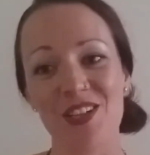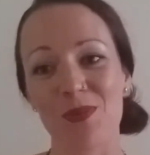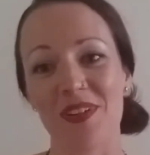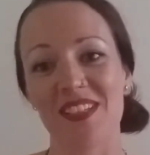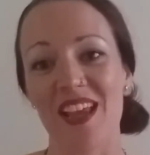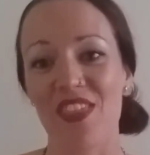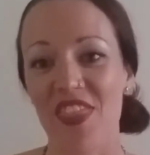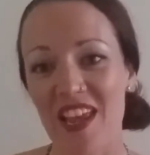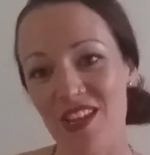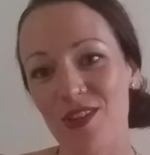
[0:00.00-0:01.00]
I just want to say
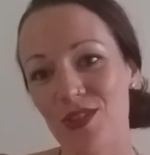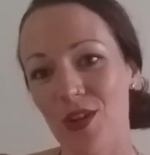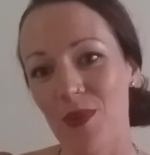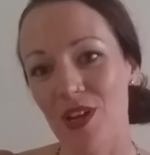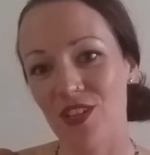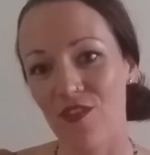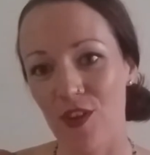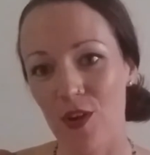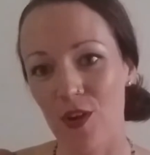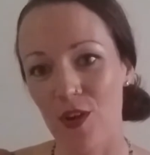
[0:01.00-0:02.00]
thank you so much,
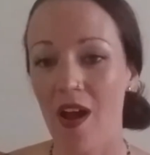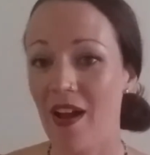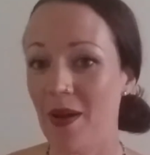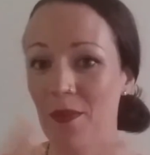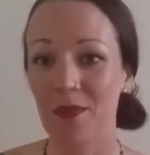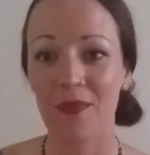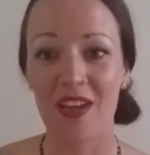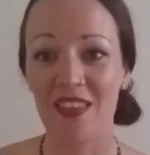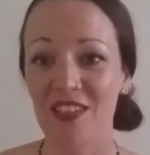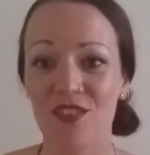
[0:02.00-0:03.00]
Phil.
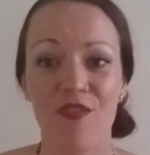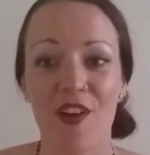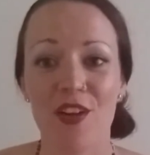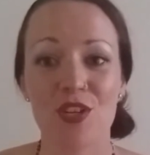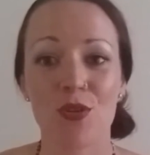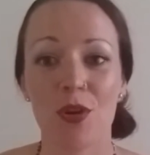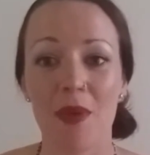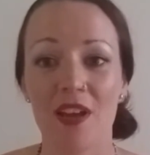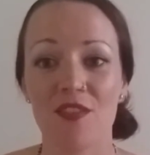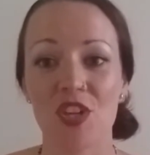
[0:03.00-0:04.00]
In this very short
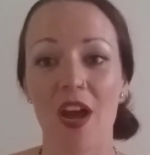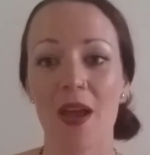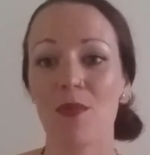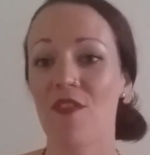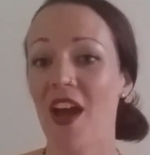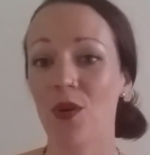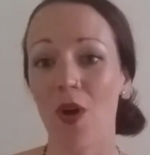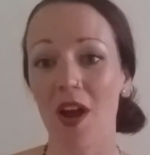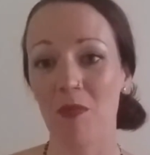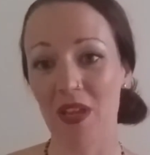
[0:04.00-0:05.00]
amount of time, you've had
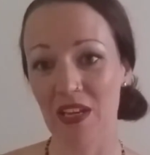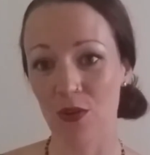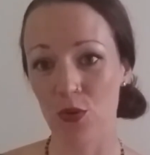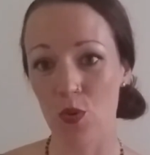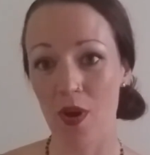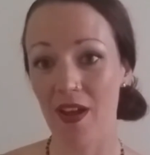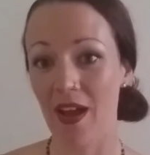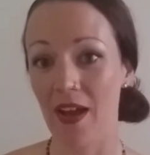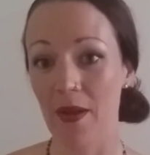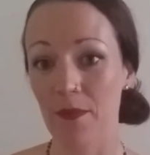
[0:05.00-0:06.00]
quite a pinnacle
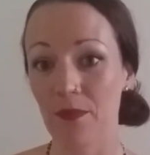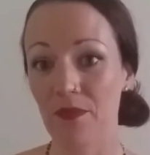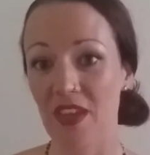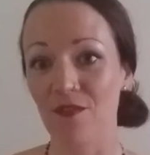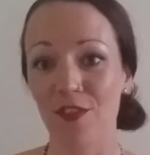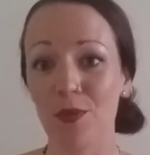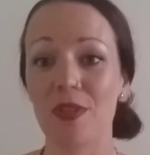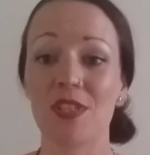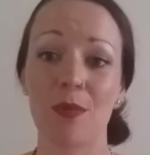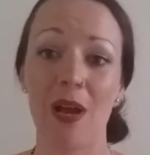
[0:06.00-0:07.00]

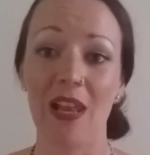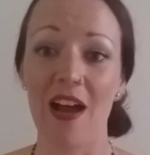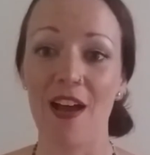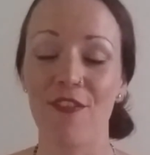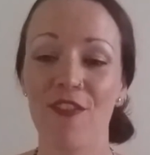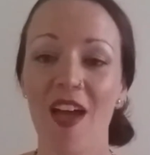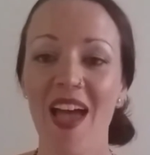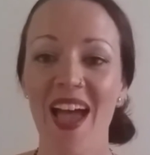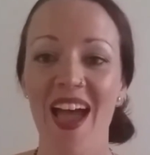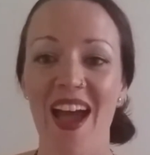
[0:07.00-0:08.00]
influence on my life.
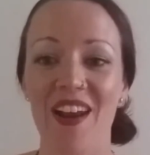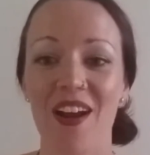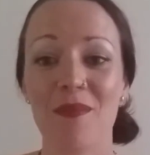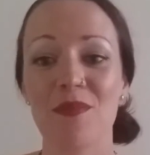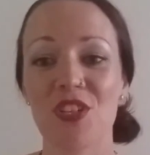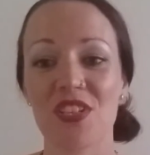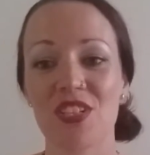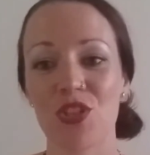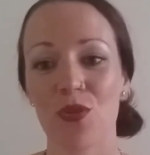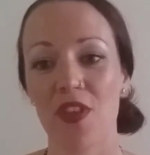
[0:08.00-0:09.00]
And I'm
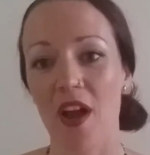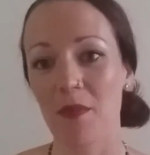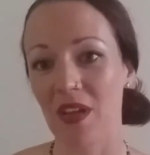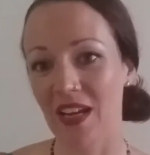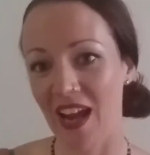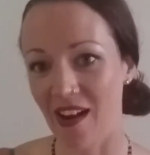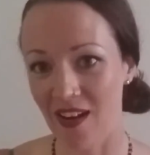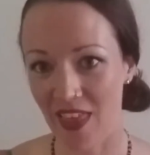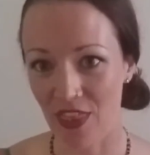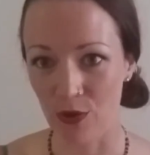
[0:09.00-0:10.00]
just sure that I'm going to
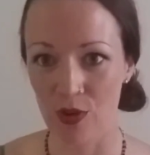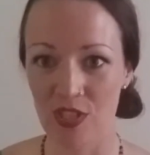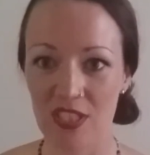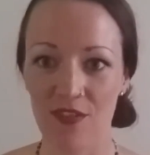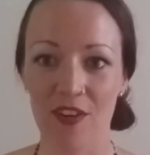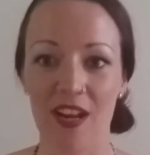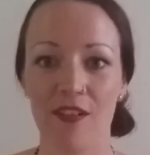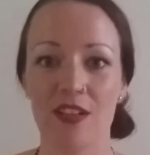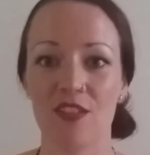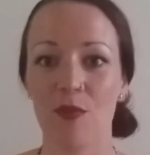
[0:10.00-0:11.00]
carry that through to different
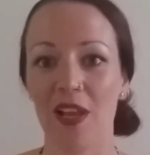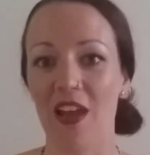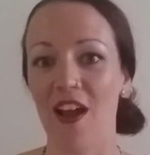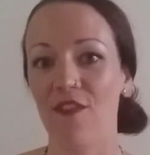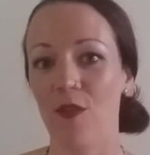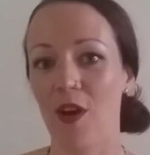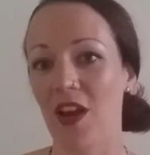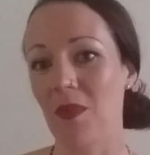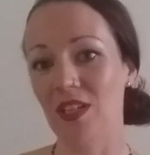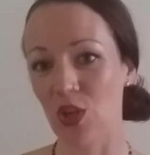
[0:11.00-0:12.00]
areas of my life where I
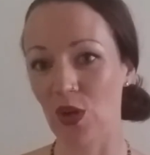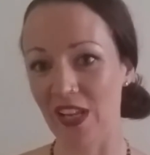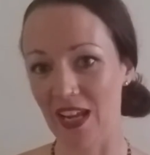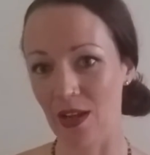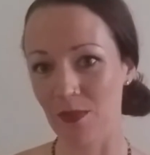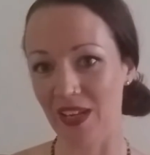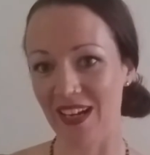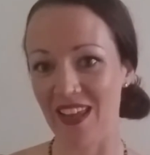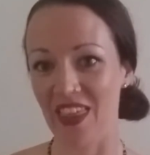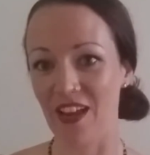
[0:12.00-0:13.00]
can be totally and
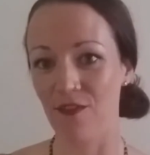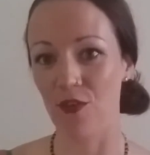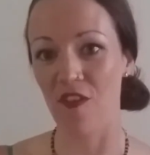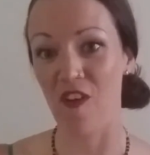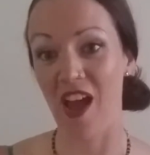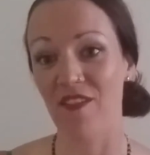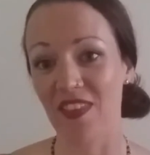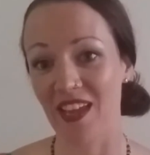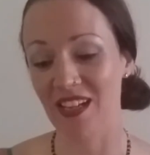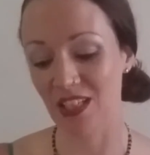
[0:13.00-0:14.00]
completely thankful for
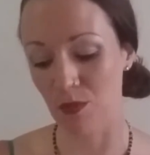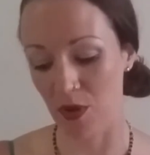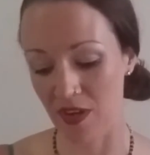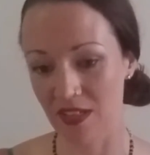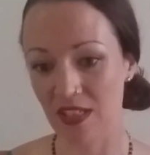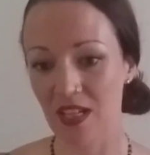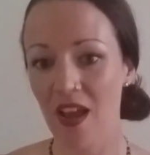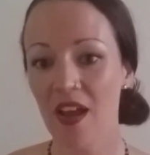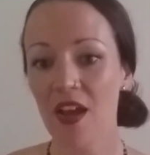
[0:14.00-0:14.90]
having that experience.